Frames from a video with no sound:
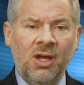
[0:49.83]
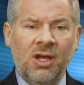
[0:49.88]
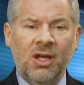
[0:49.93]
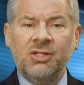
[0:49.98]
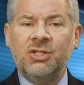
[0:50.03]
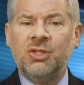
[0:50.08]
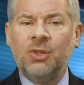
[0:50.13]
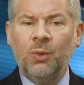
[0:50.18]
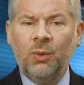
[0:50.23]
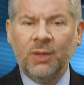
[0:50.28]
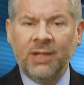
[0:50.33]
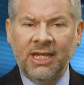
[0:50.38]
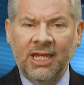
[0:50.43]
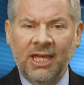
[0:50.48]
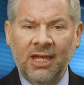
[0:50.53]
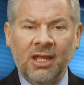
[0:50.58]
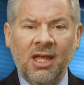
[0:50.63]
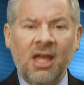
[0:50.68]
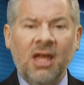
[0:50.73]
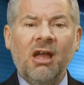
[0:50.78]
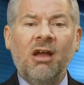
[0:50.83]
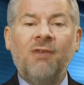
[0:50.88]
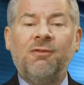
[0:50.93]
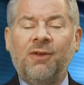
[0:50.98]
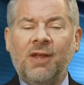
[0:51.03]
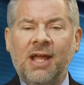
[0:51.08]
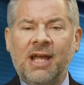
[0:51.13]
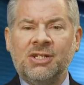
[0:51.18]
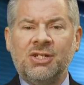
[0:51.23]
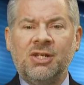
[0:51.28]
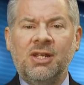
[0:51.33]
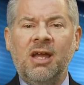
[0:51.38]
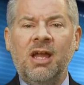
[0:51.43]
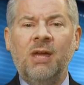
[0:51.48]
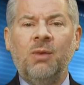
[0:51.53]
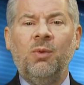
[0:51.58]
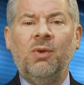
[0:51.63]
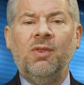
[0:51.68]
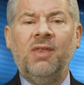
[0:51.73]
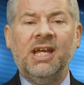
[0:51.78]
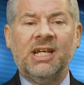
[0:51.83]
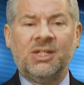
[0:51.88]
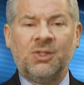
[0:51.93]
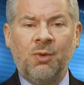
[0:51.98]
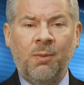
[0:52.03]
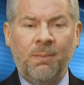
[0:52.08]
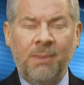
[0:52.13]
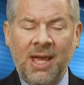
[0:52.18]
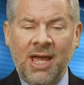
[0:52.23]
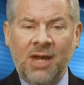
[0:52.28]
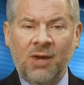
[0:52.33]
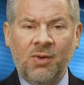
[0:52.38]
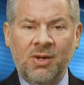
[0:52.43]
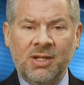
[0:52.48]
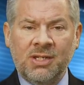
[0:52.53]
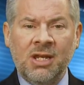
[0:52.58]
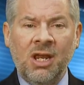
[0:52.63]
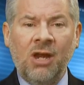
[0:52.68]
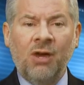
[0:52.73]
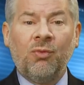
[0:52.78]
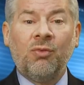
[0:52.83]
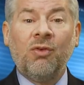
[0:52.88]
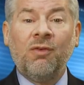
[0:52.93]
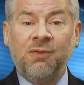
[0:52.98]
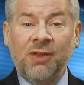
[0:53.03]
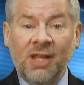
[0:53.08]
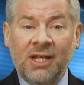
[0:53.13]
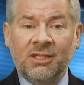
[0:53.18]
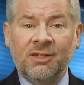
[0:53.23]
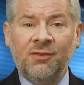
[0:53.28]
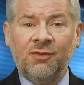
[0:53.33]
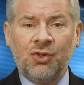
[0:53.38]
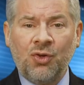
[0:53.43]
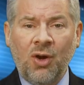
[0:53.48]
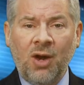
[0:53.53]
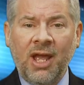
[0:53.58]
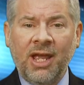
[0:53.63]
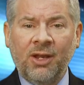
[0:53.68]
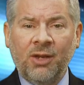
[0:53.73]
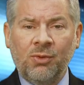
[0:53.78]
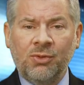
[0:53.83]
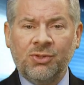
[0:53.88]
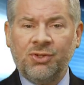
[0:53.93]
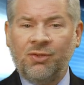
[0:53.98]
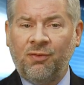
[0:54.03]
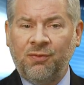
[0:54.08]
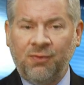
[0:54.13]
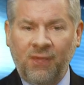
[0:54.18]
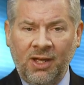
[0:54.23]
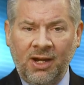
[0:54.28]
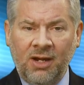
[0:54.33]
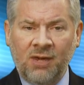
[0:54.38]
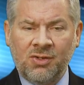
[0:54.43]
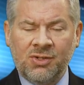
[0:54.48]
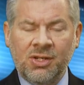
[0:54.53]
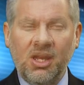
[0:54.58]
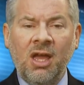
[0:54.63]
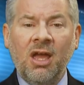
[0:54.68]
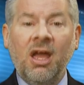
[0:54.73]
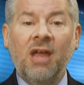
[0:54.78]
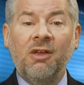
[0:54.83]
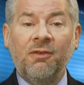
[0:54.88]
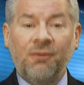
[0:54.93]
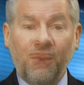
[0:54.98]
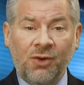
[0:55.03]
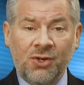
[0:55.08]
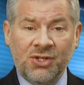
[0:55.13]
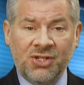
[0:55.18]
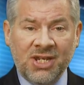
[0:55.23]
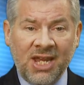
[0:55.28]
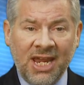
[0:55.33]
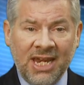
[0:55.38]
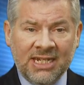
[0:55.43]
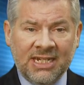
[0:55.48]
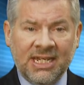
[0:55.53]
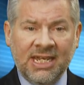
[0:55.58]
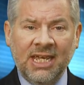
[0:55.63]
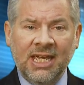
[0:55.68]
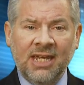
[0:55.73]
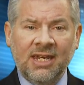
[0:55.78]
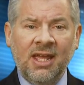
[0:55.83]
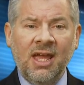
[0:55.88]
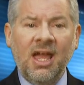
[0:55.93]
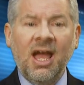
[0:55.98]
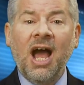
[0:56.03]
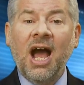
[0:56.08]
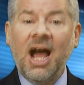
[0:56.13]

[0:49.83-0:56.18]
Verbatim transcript: a toolkit, a flashlight with extra batteries, reflective triangles or flares, a first aid kit,